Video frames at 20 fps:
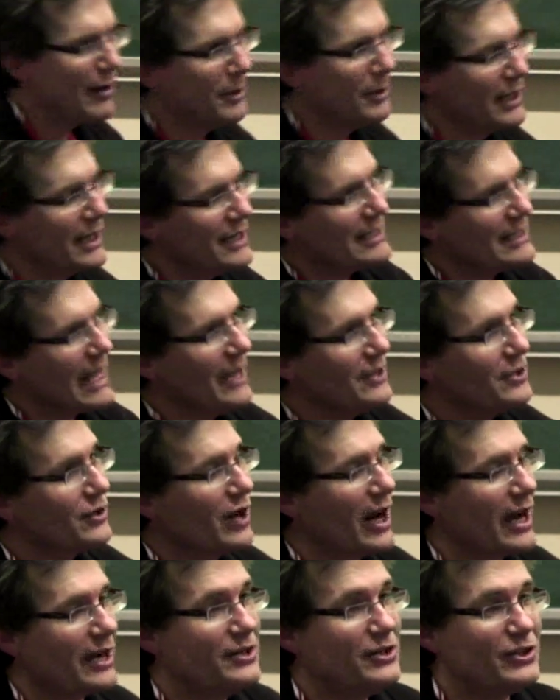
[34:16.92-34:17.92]
and they grumble that it's
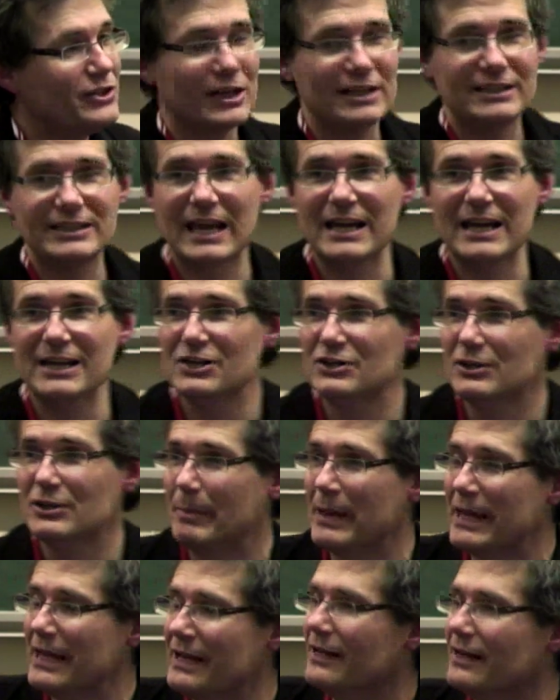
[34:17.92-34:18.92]
hard to crack because he's got a 10
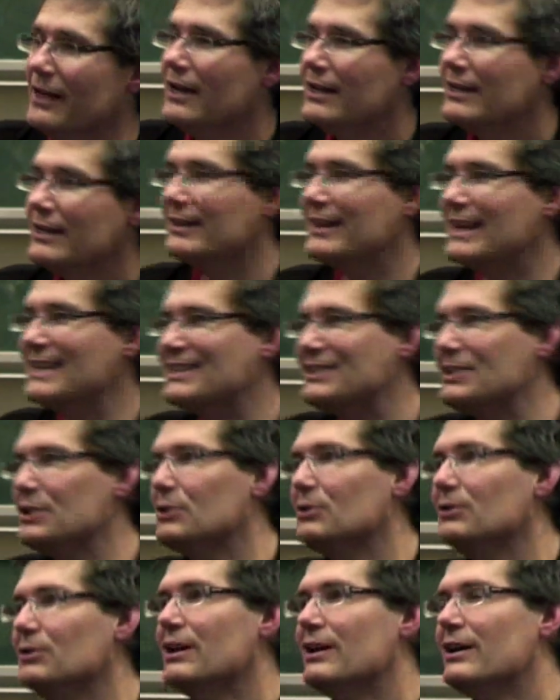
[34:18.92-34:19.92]
digit pin. Yet they
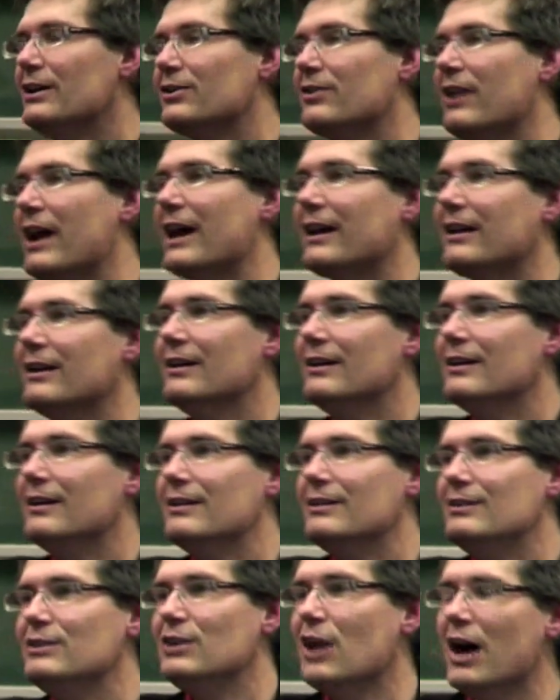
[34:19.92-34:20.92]
still crack
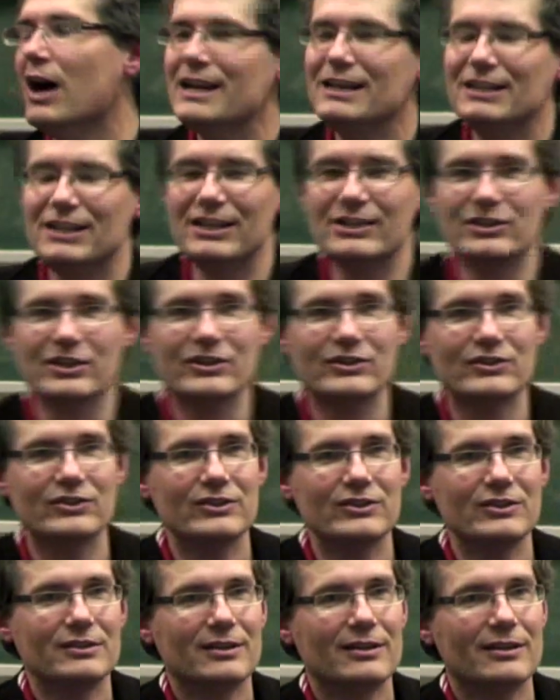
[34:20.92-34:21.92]
nine
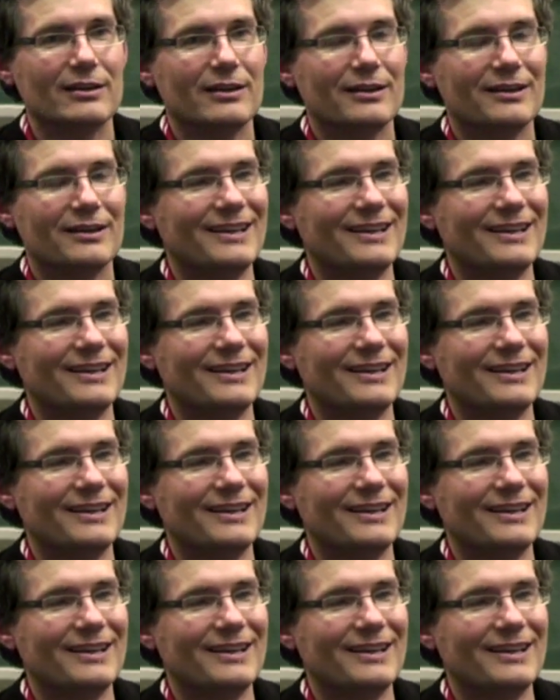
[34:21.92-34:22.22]
digits